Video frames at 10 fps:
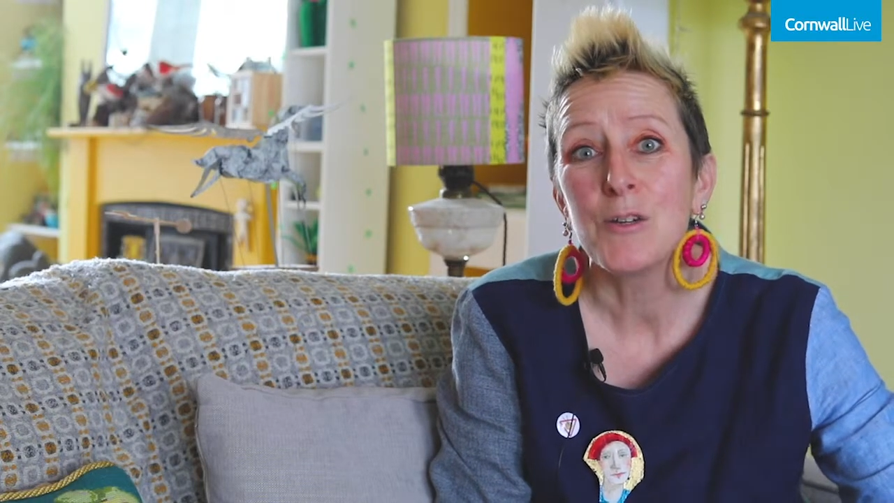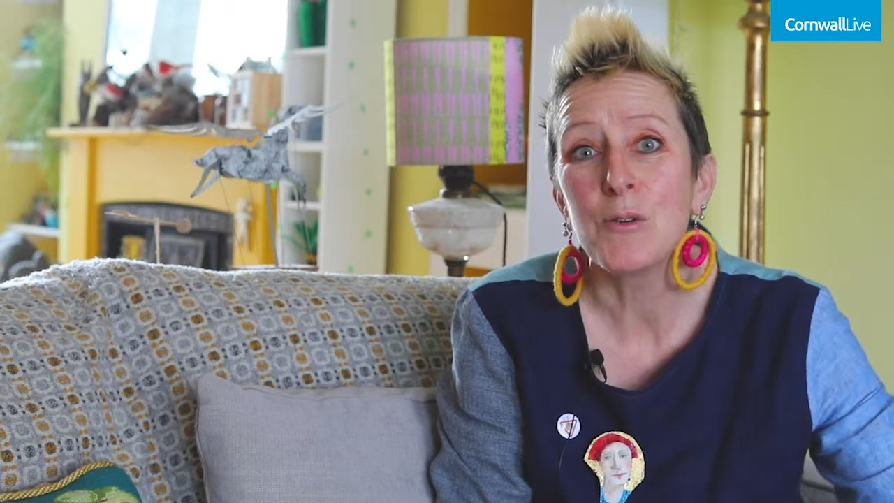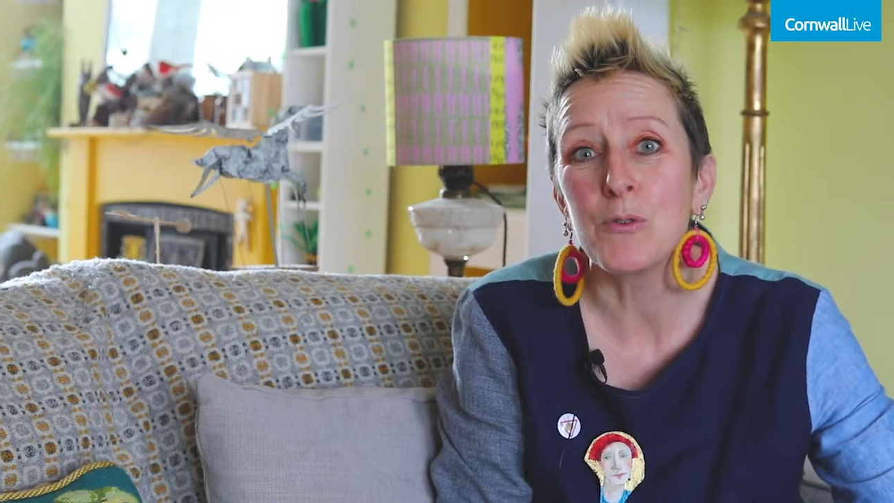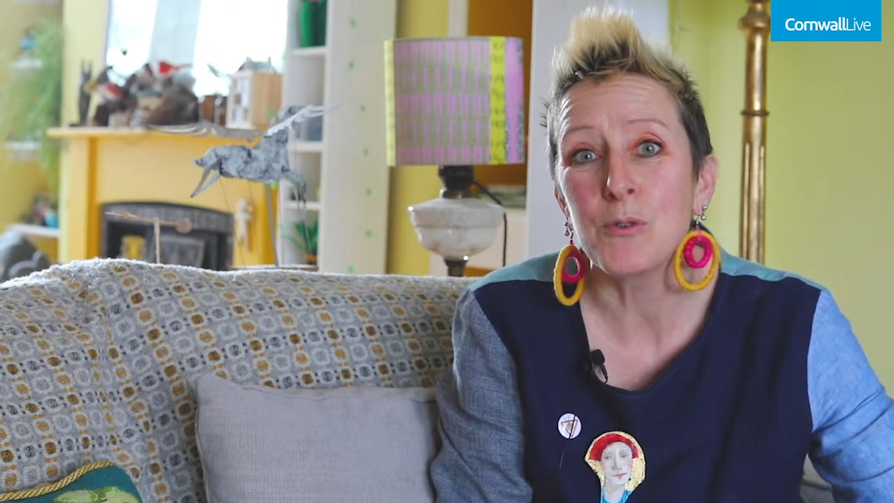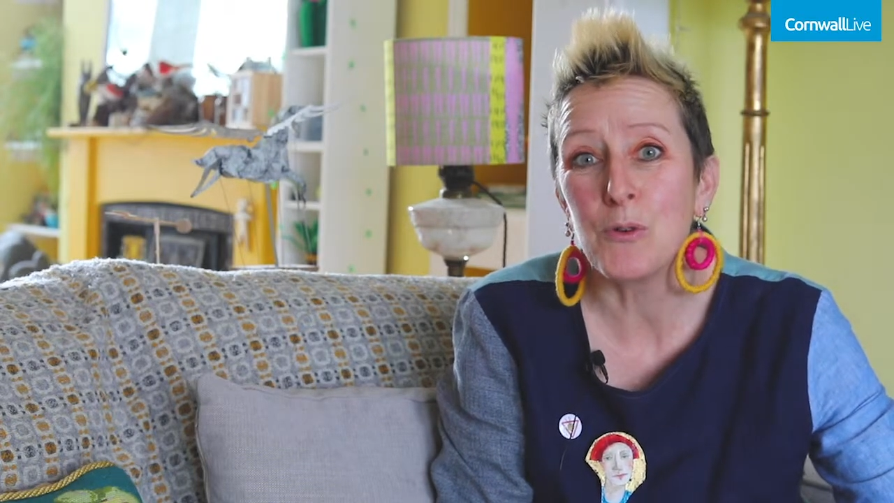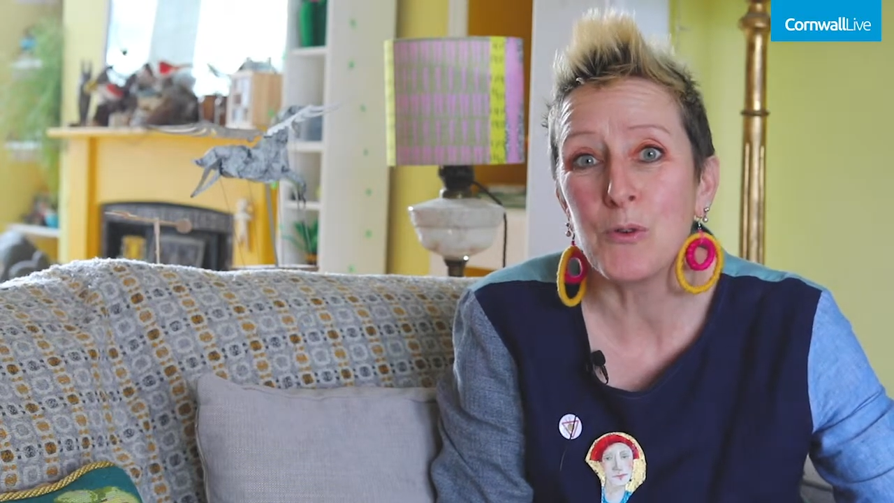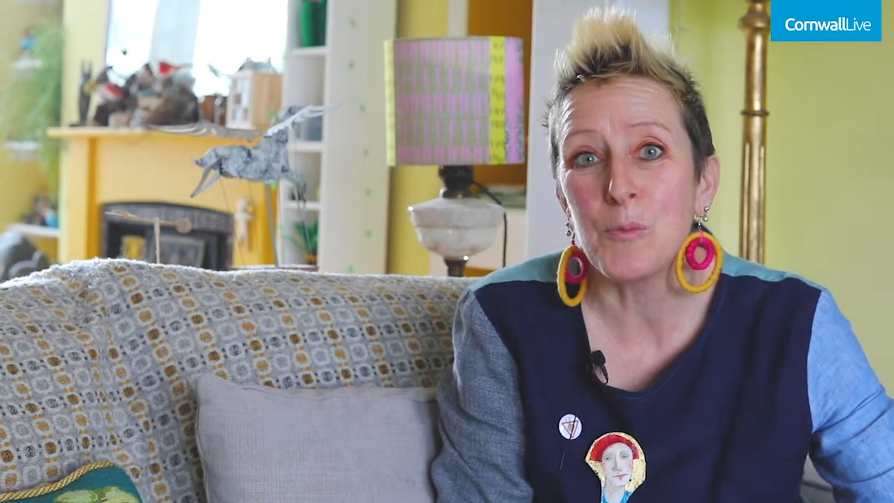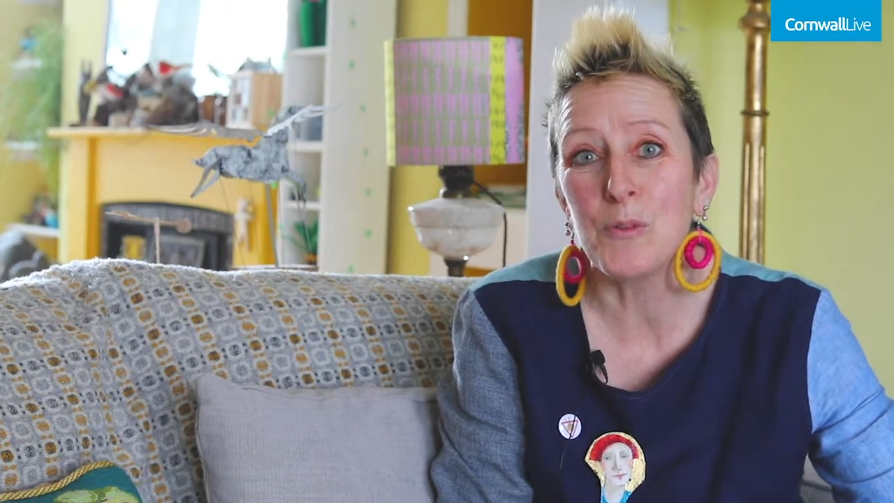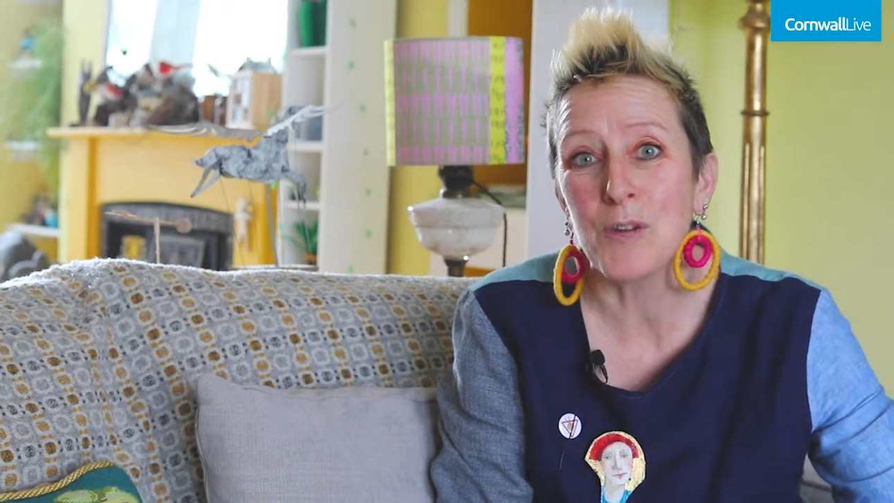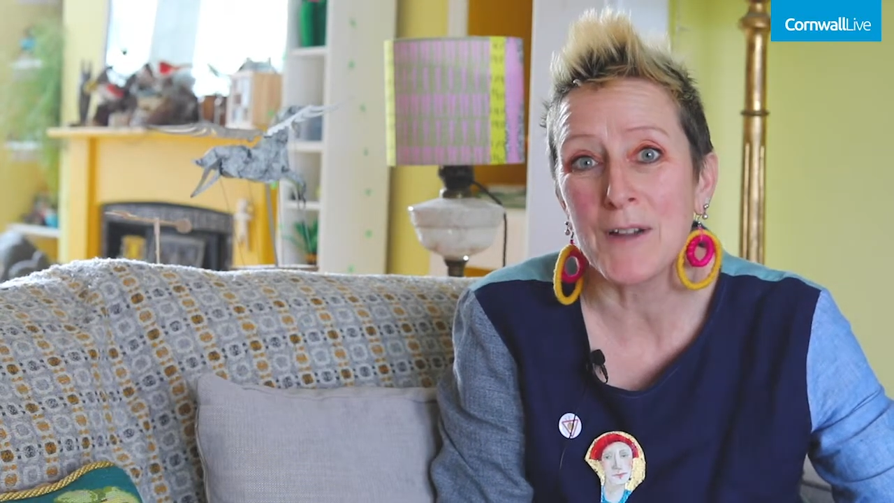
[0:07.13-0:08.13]
called
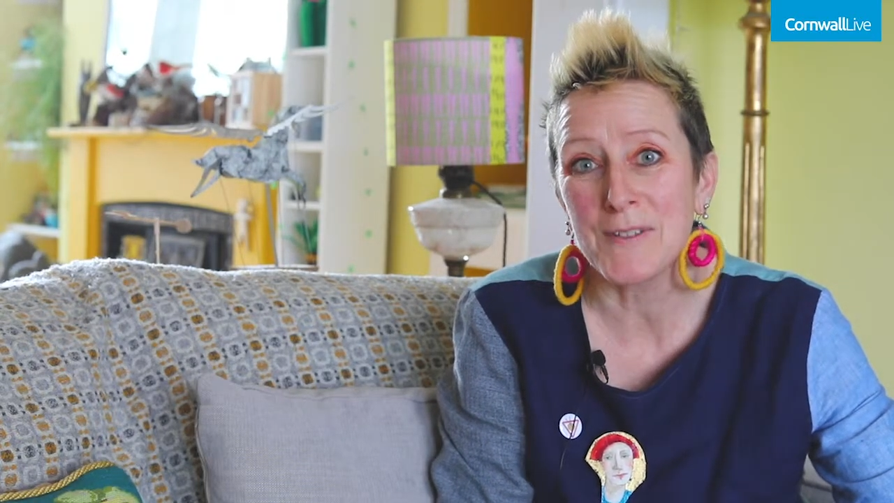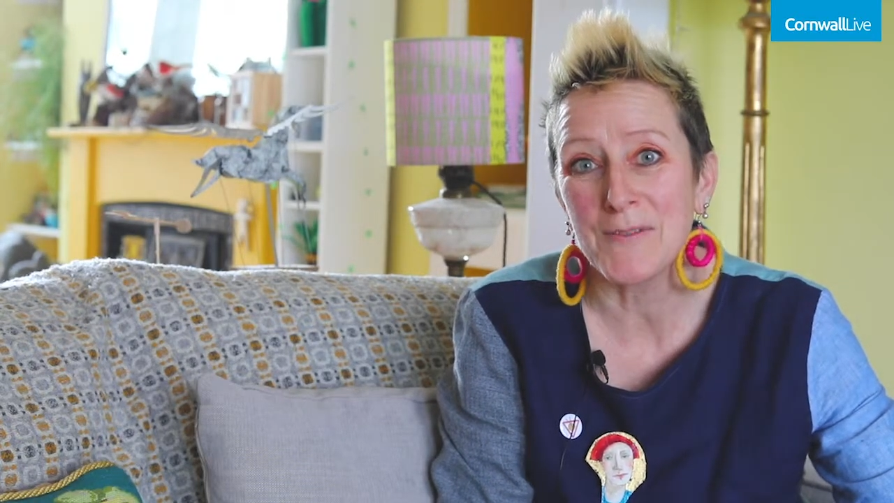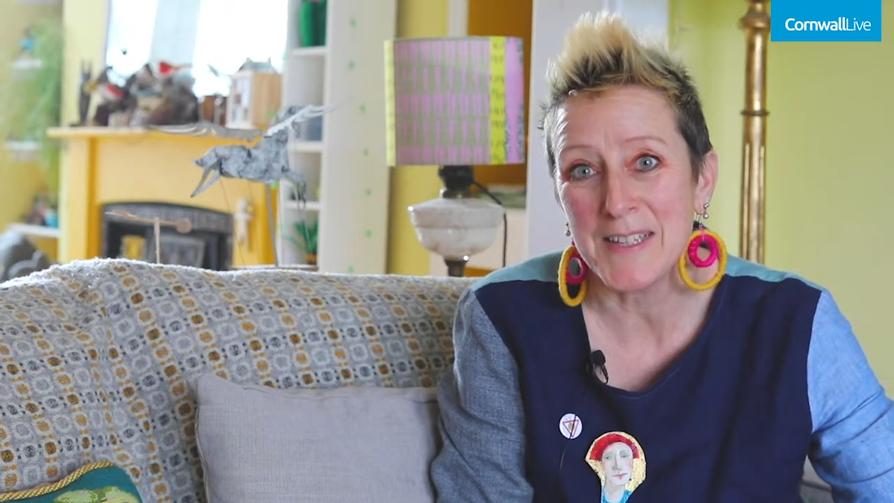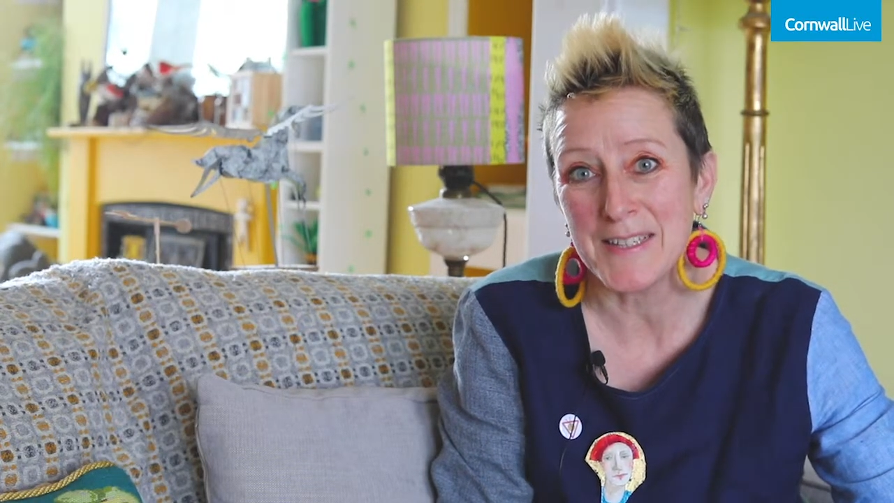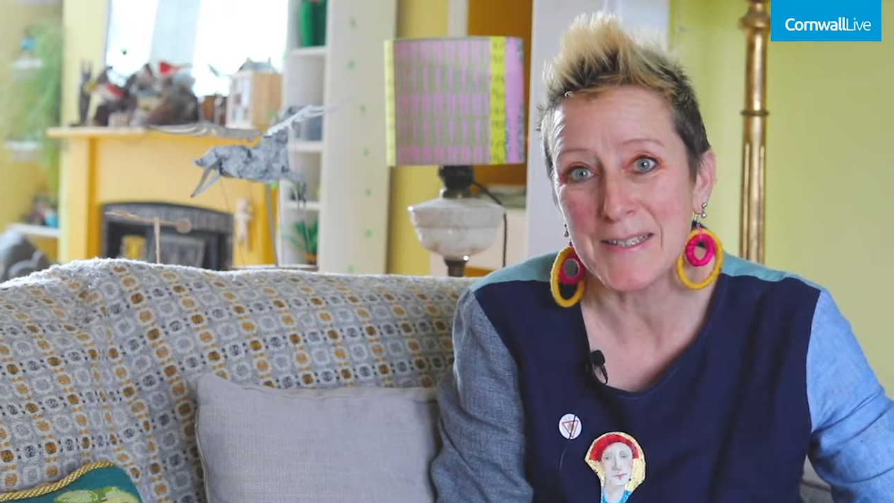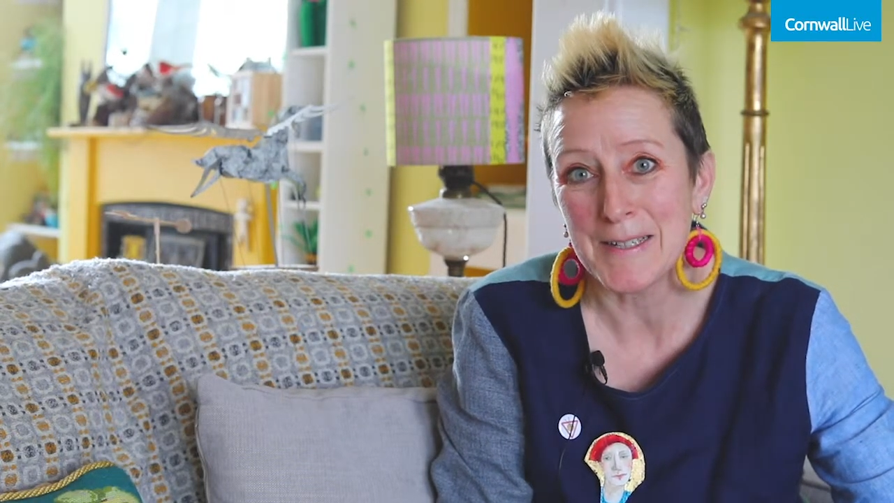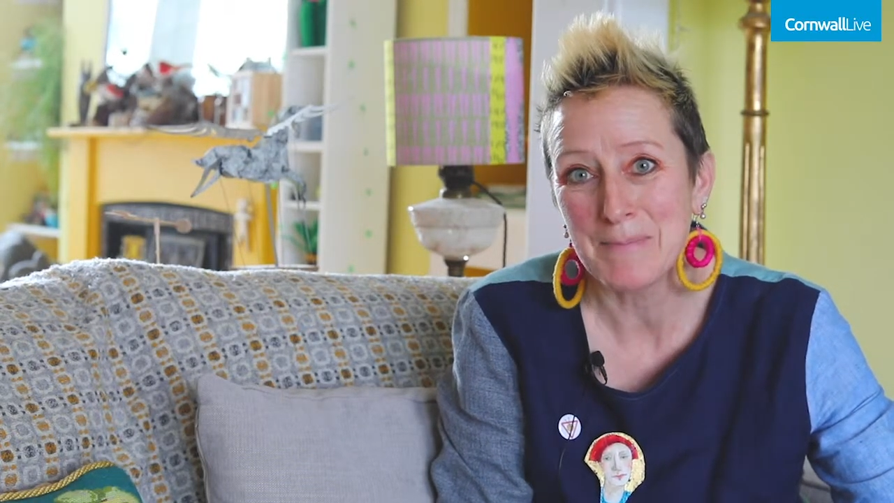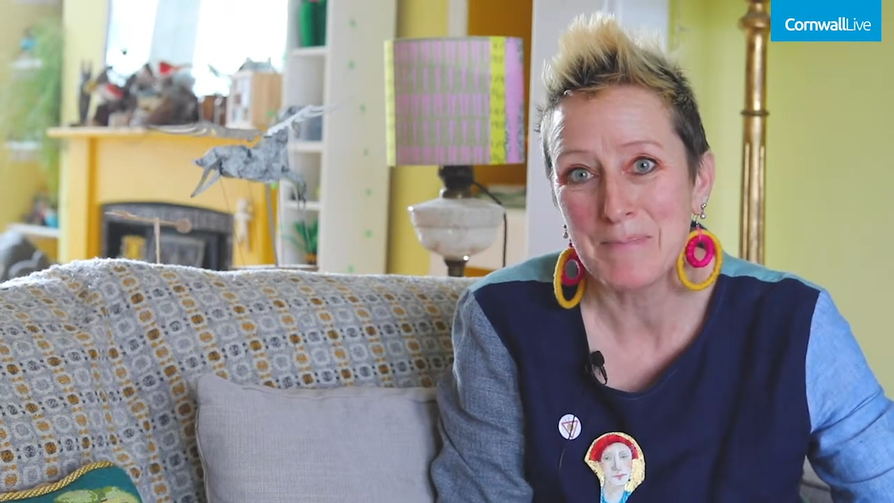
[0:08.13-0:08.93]
Cornwall Craftivism.